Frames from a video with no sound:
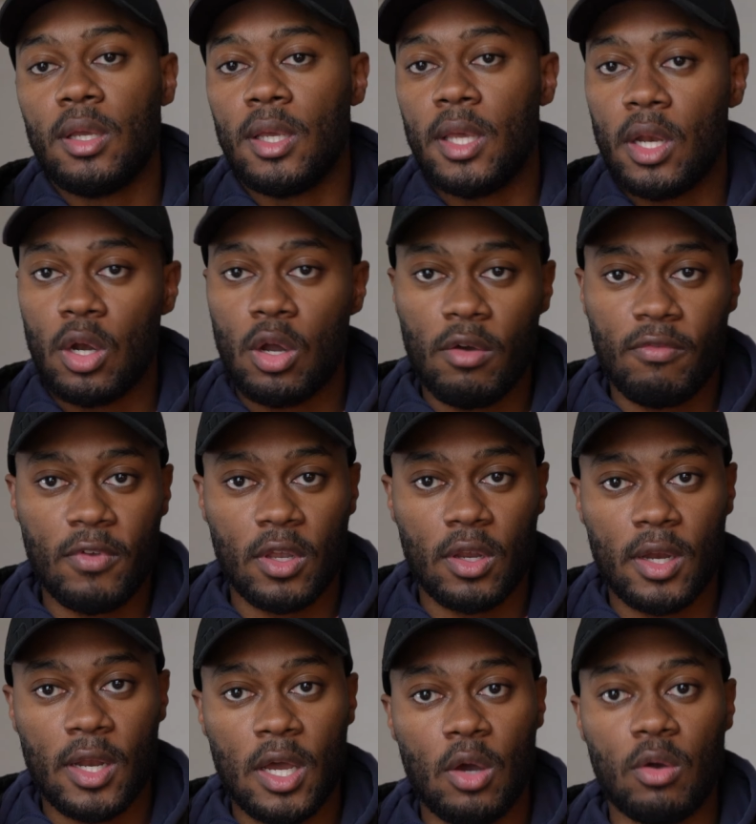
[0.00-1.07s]
Get it all
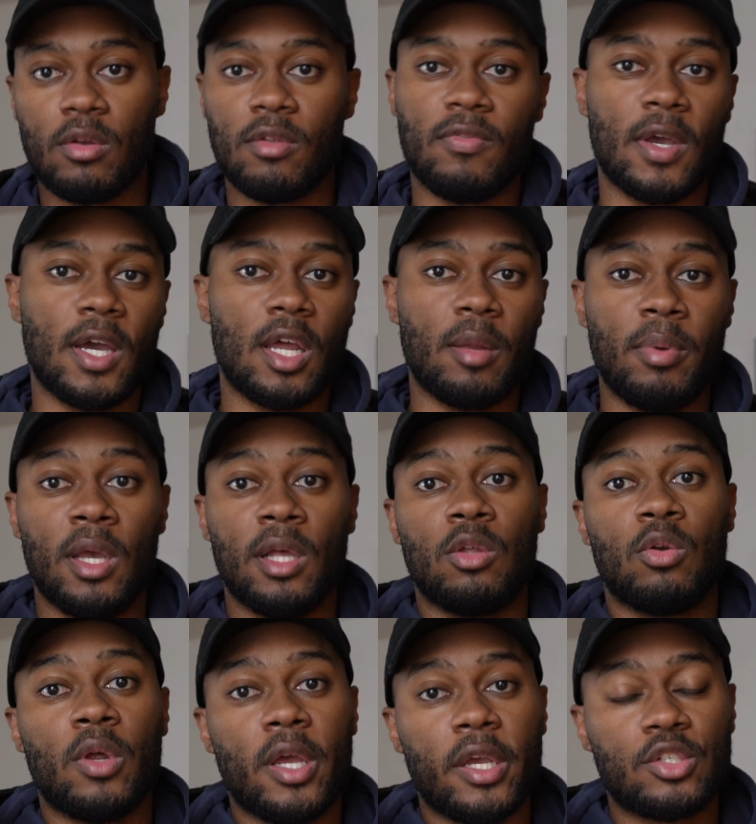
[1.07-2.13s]
figured out. If I got to pay a
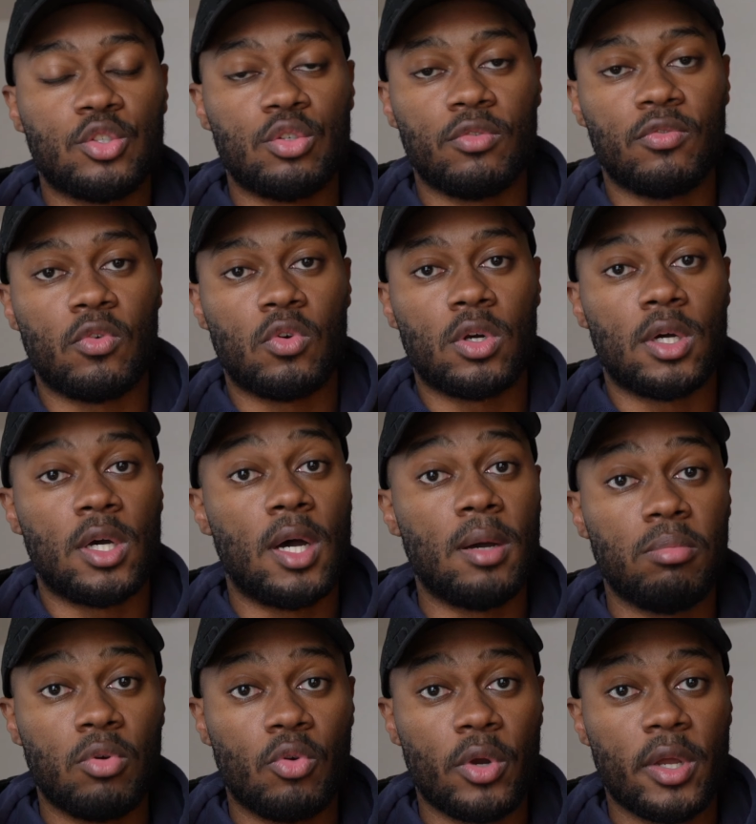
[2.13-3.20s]
little extra for an
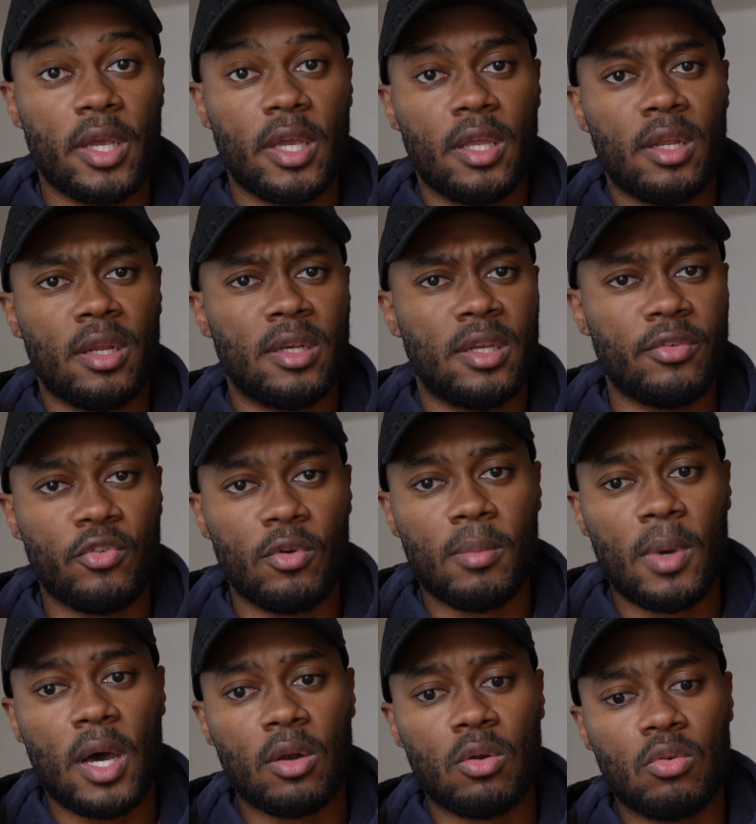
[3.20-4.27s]
upgrade, different
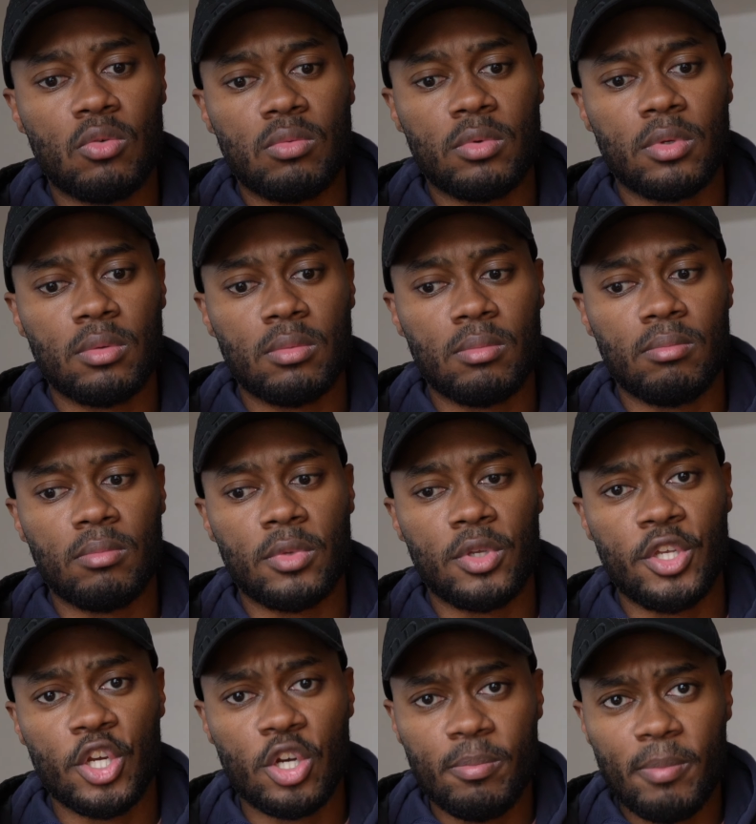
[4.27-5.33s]
model,
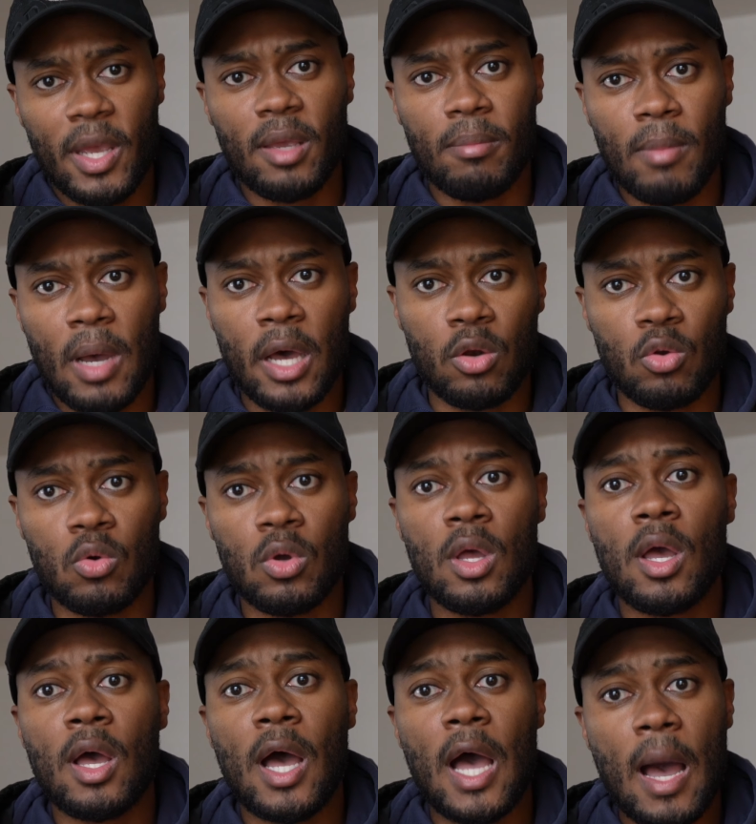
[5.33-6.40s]
year, make, model,
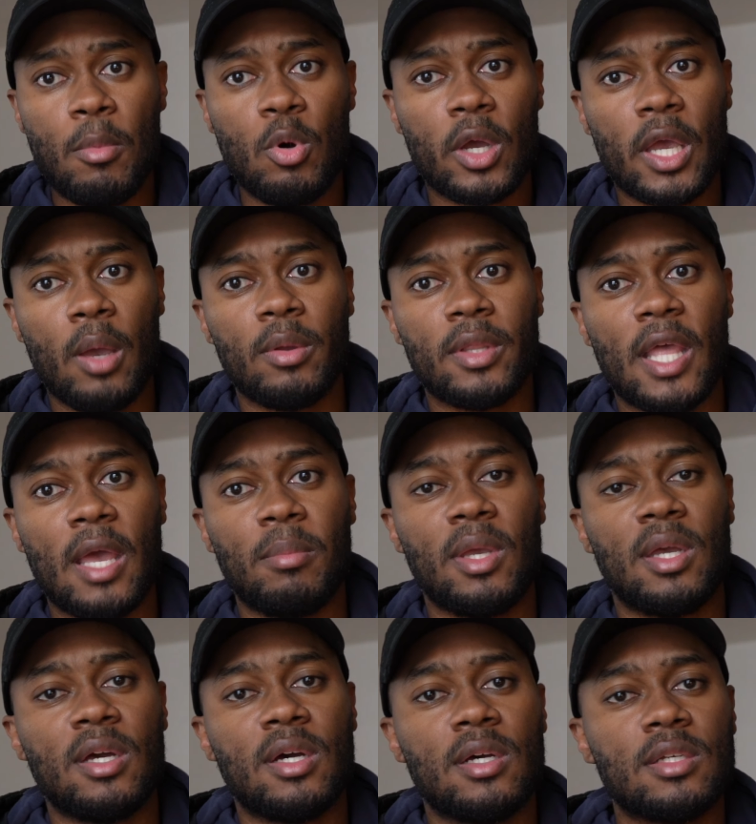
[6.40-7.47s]
I'm okay with that
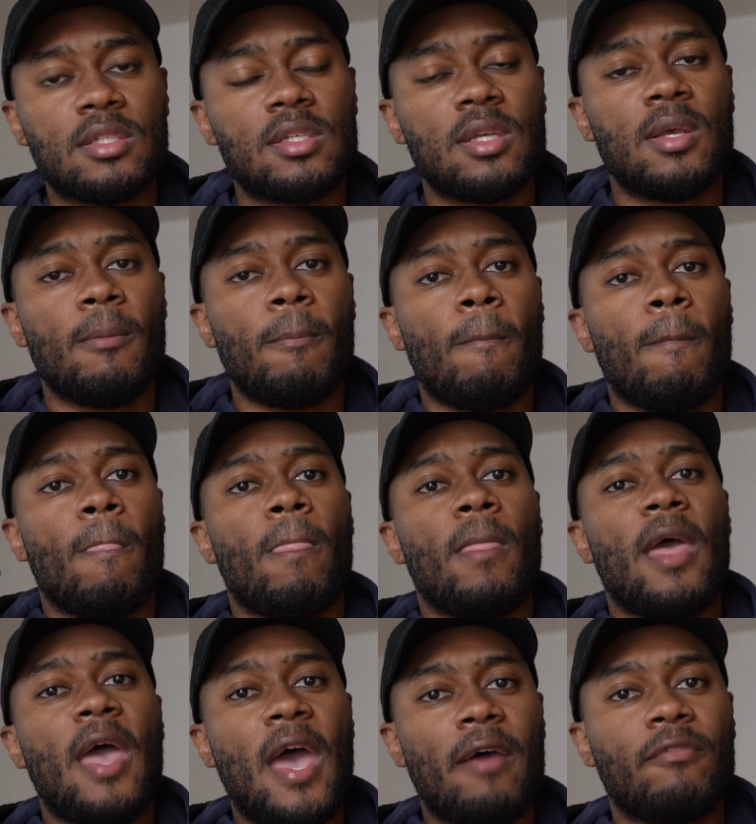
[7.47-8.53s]
because
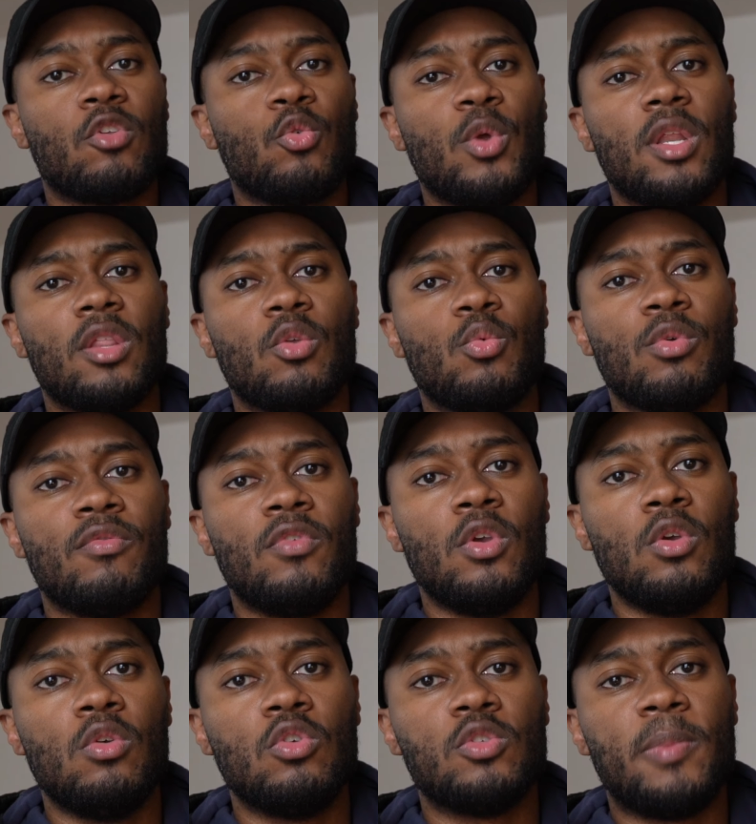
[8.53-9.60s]
after reading the
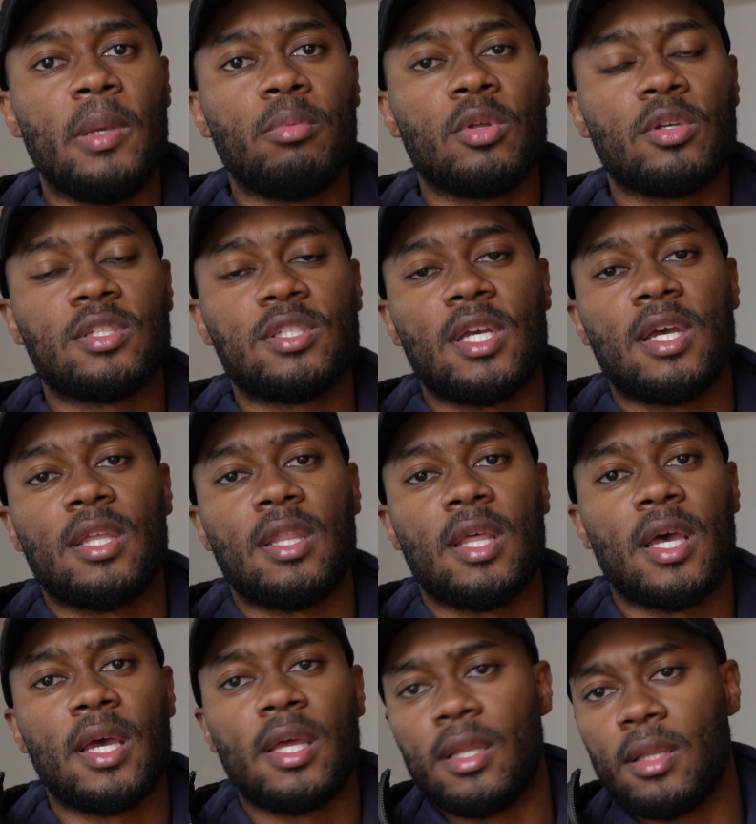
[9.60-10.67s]
reviews, people are saying
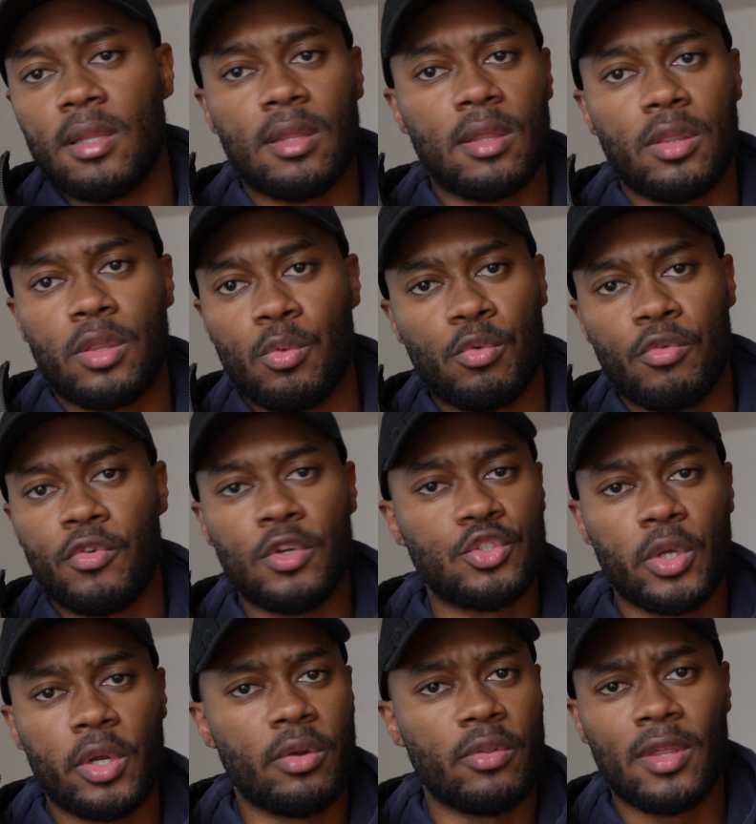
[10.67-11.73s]
that the
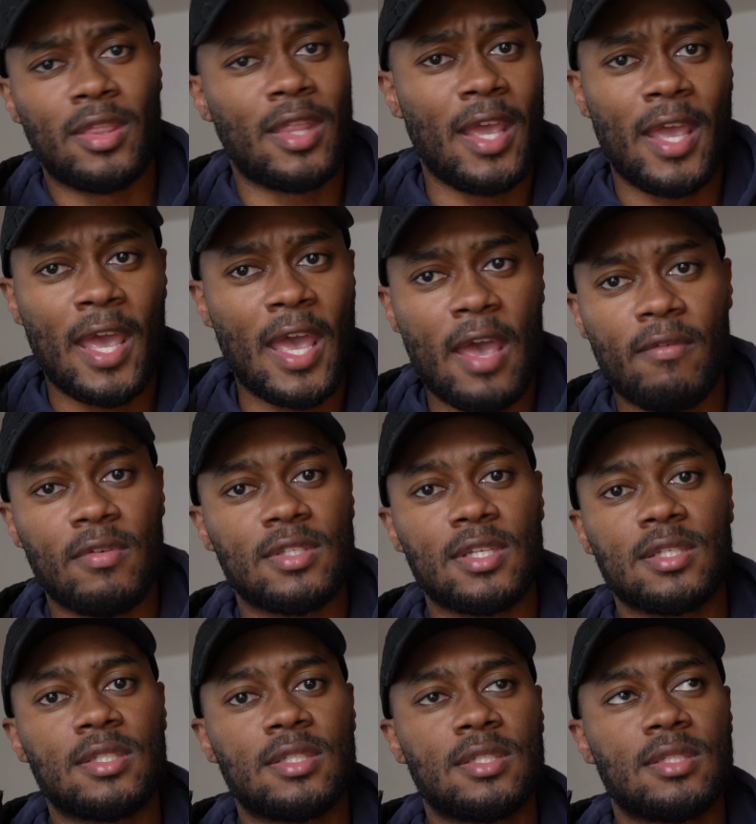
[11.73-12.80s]
refrigerator that they have
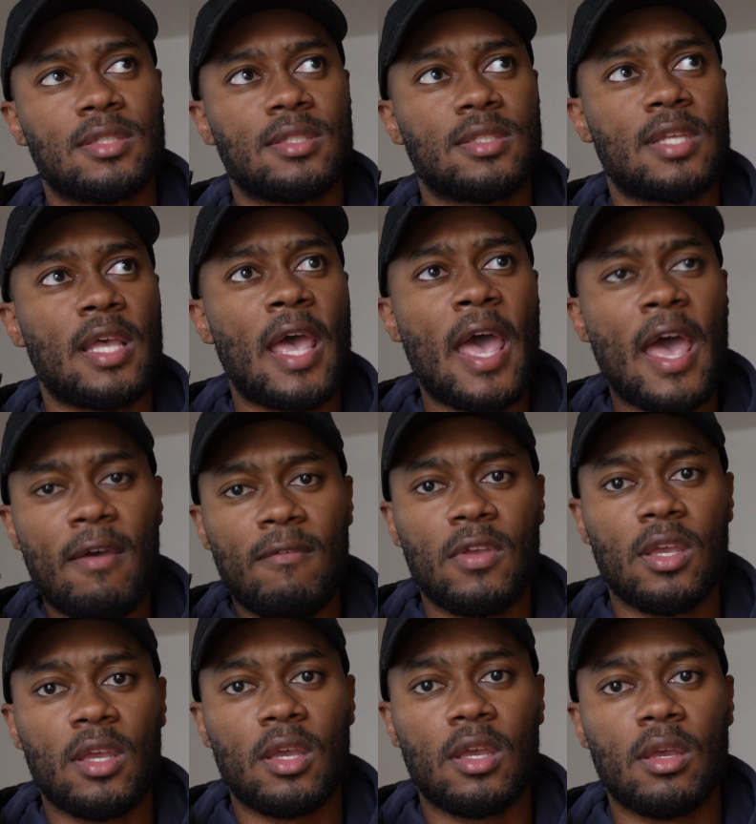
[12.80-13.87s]
is
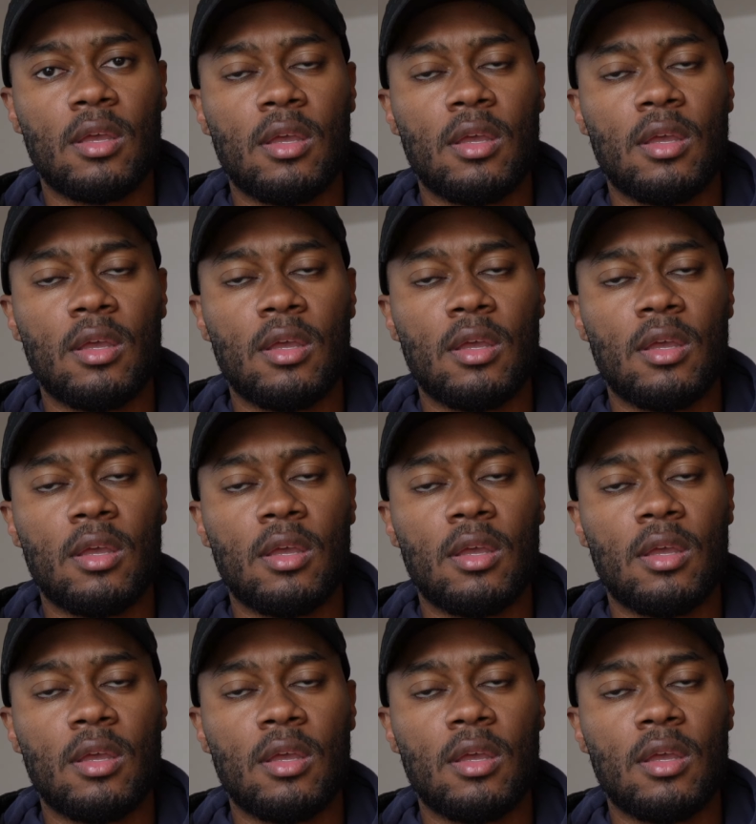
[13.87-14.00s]
having,